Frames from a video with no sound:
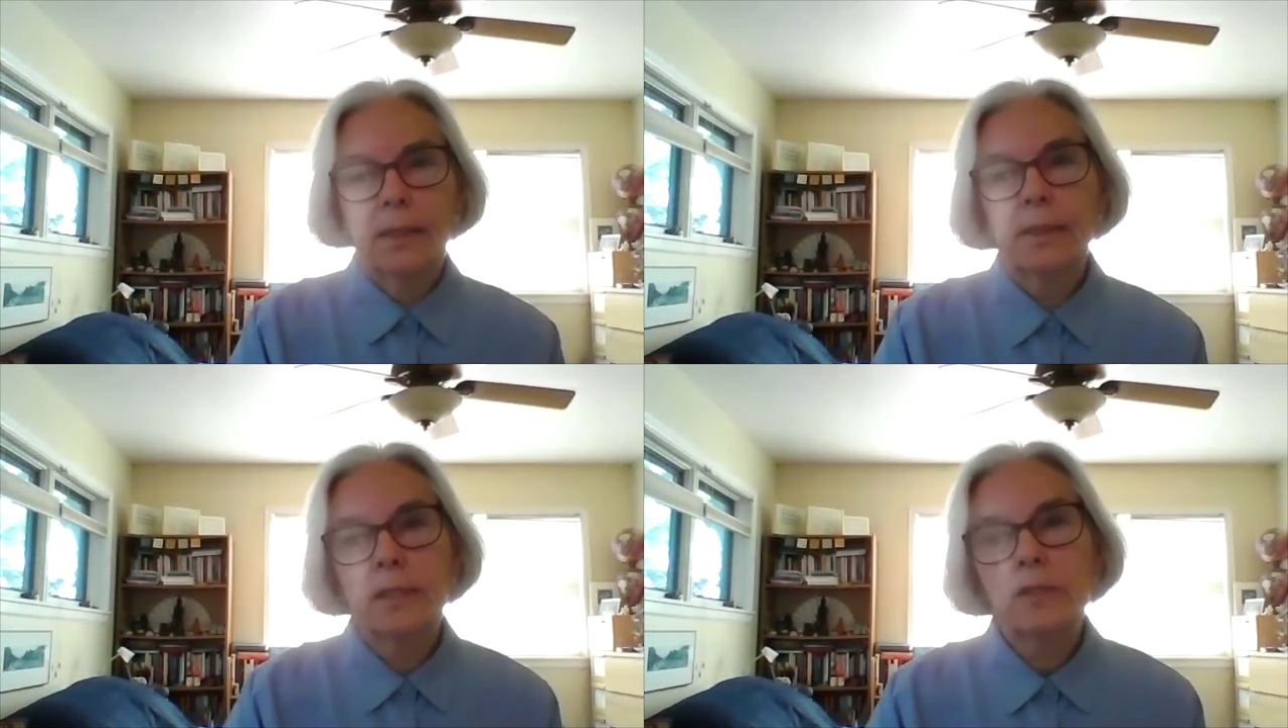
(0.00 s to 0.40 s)

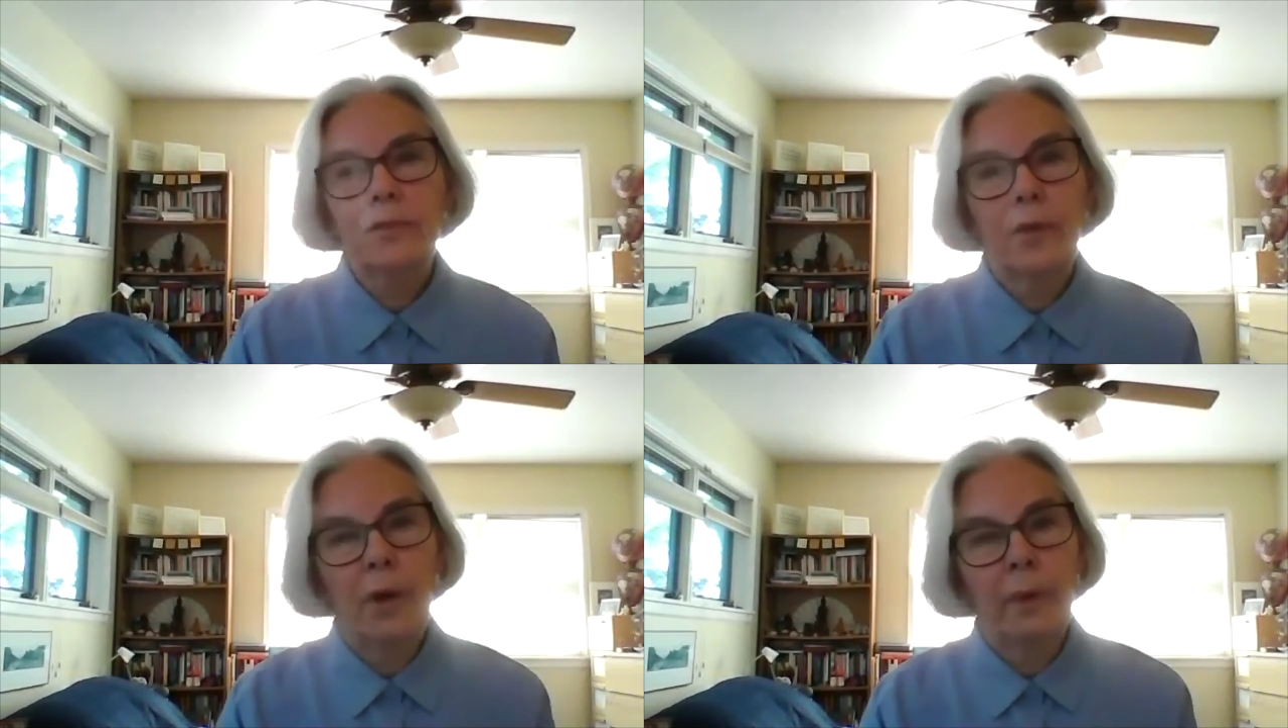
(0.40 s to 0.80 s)
last
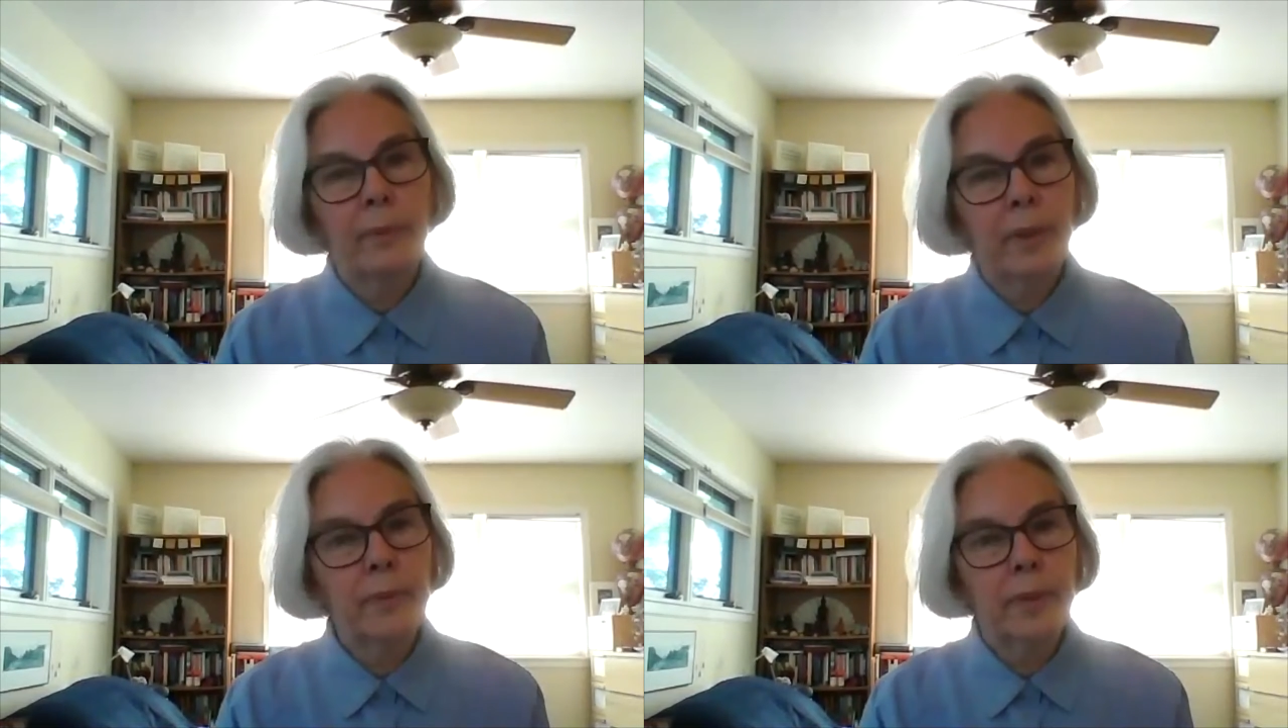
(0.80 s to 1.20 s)
fall,
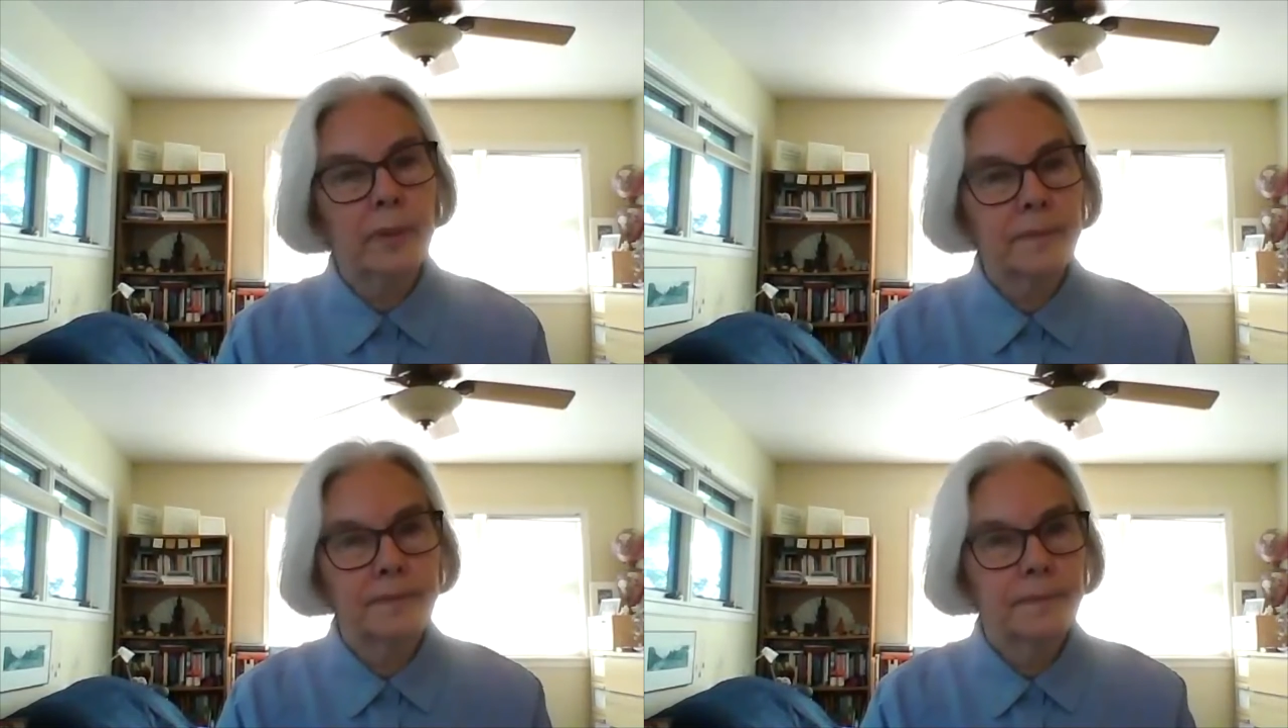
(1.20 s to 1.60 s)
but we
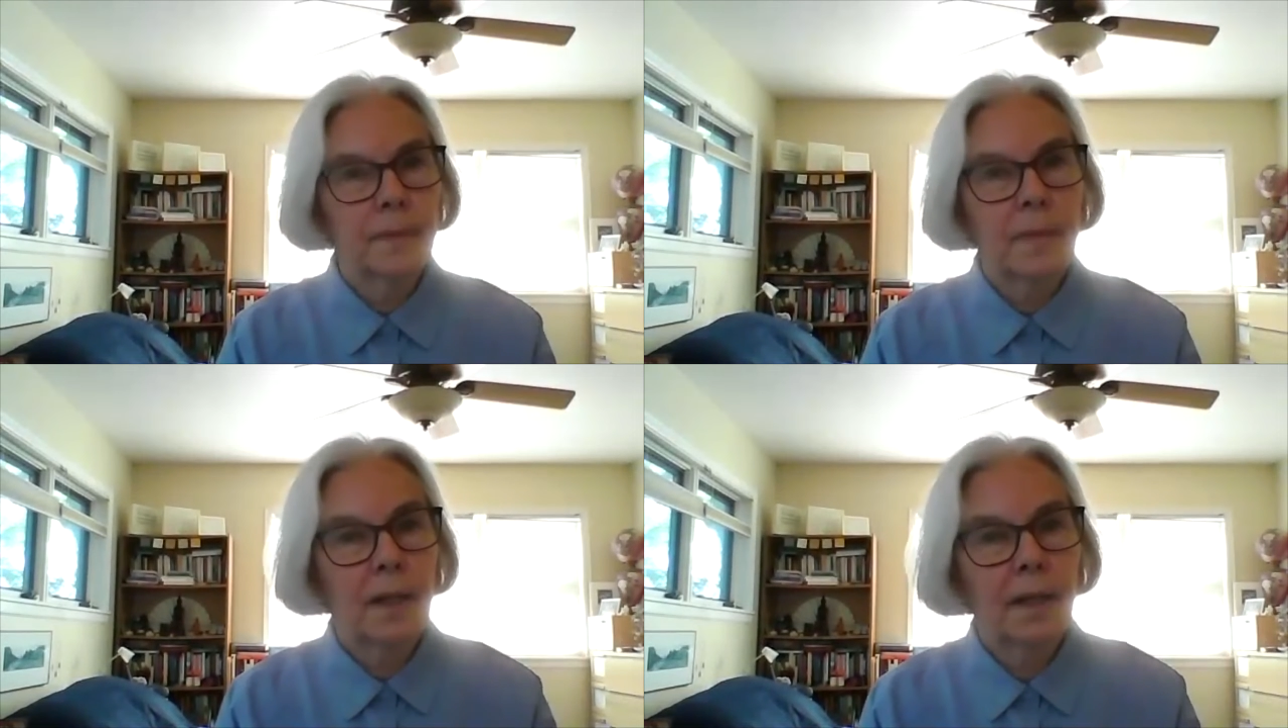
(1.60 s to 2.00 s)
were,
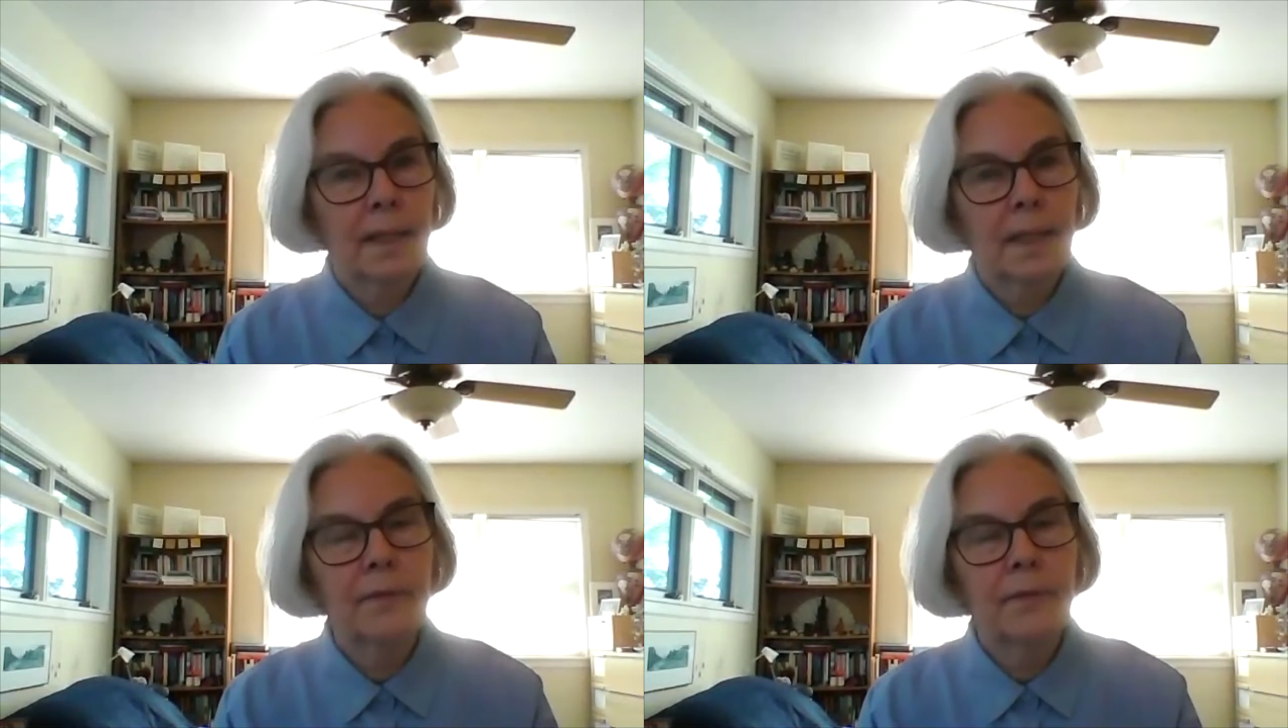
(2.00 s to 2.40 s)

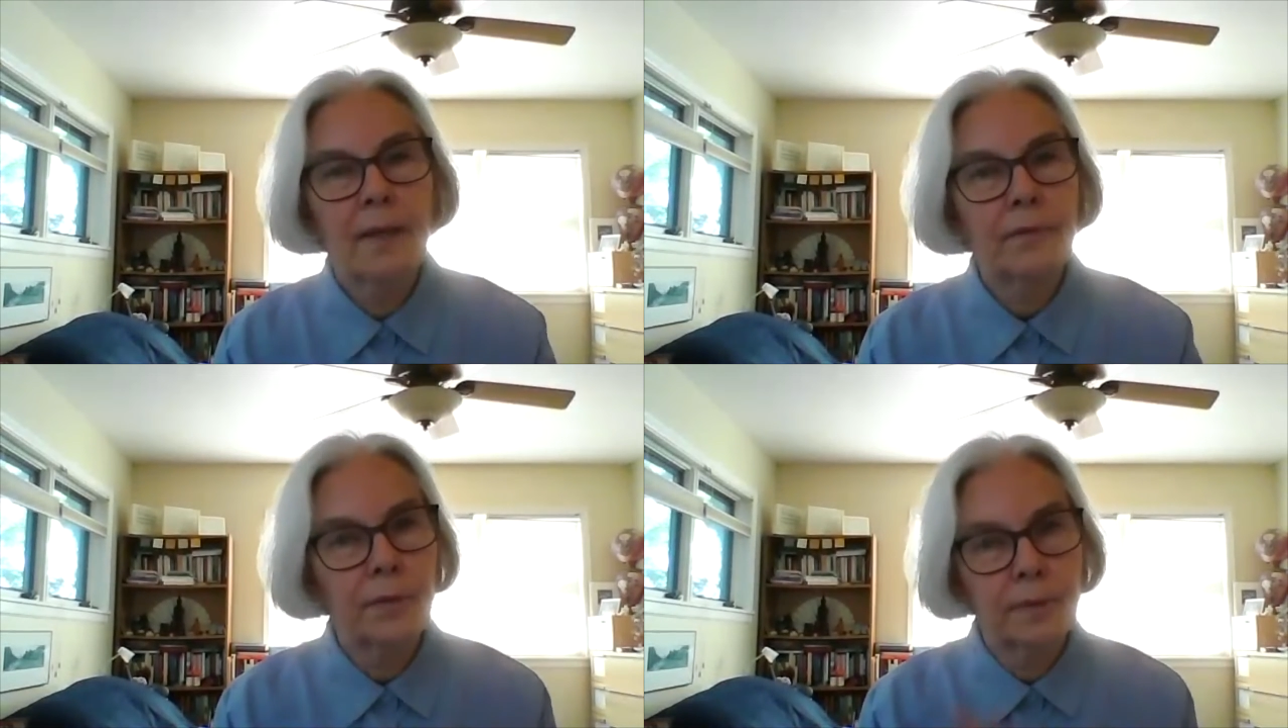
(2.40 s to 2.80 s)
even
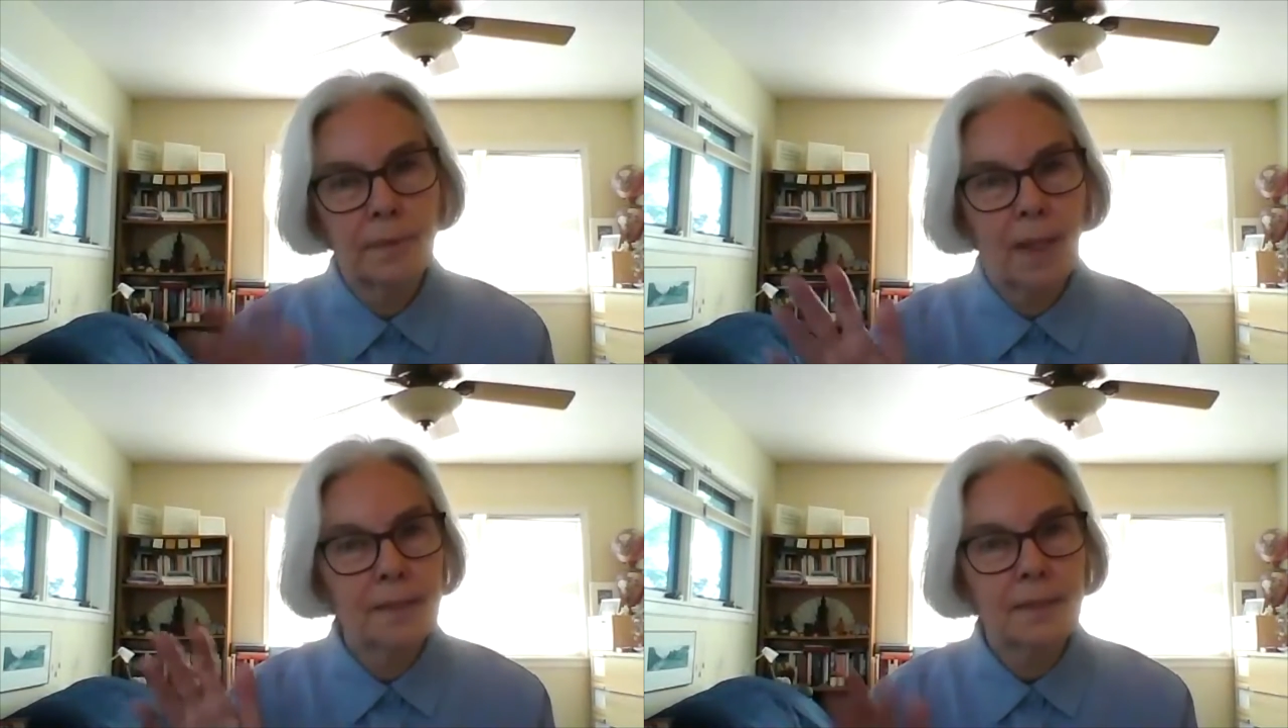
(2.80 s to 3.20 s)

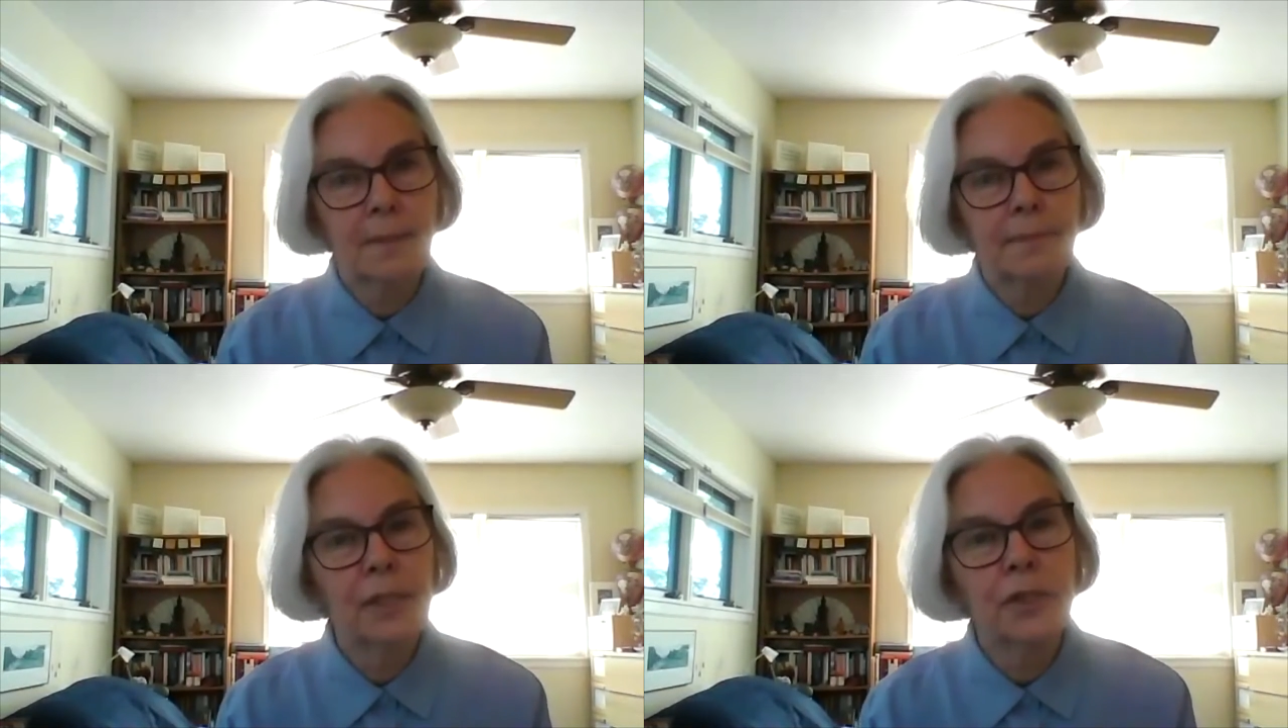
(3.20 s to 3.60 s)
after I
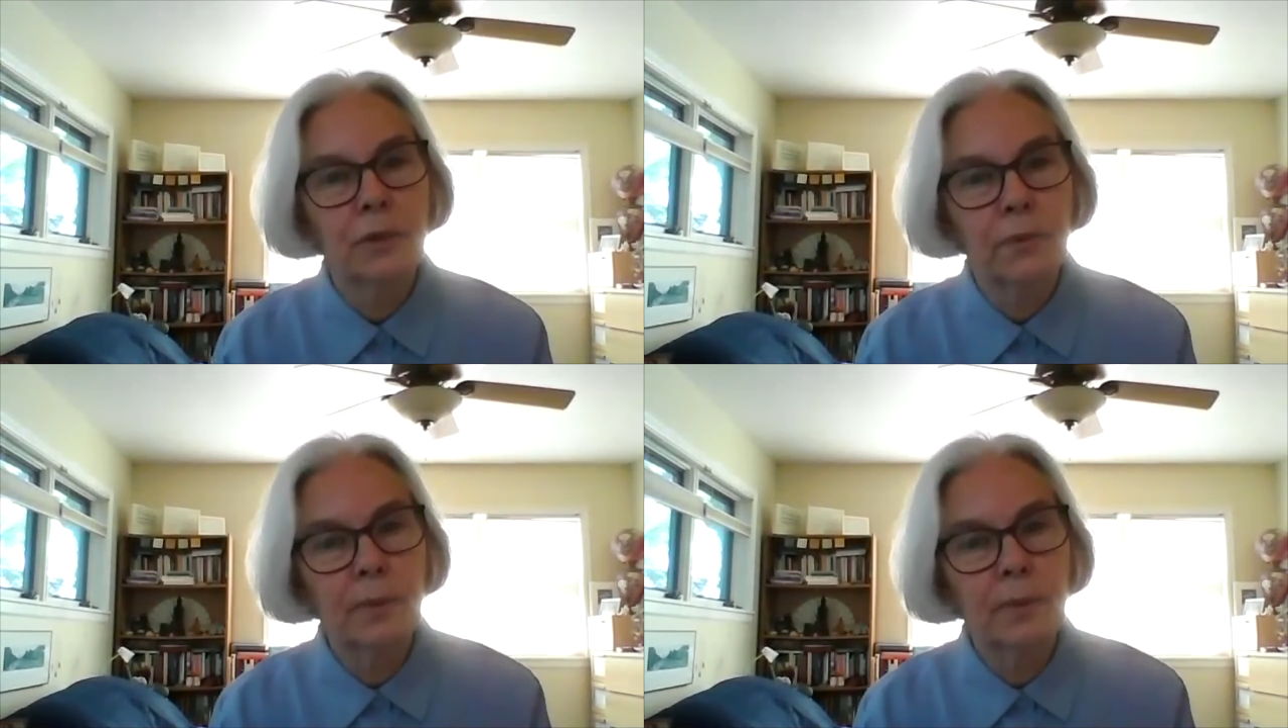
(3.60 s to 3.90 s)
stopped teaching,